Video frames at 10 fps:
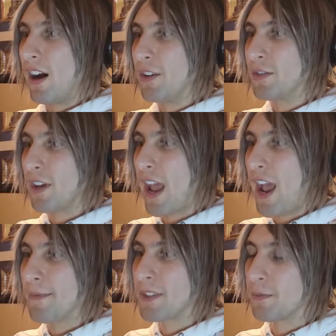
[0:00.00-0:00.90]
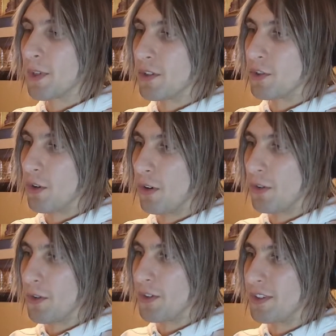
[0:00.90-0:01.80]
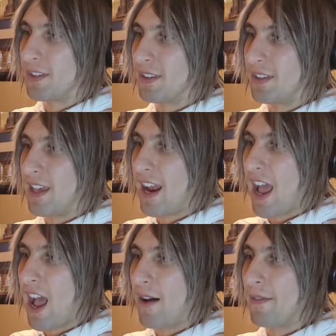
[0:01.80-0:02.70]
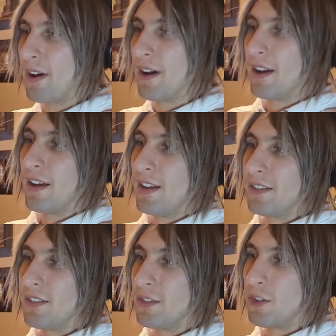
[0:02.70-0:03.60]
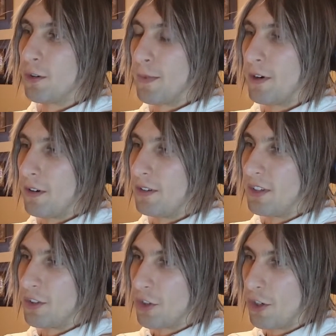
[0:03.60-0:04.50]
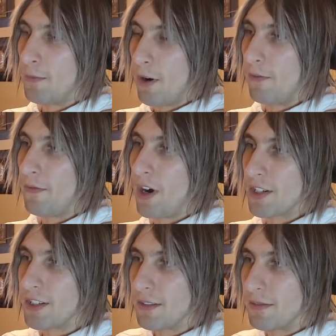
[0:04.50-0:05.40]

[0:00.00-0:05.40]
I used to have some controllers that have the turbo function.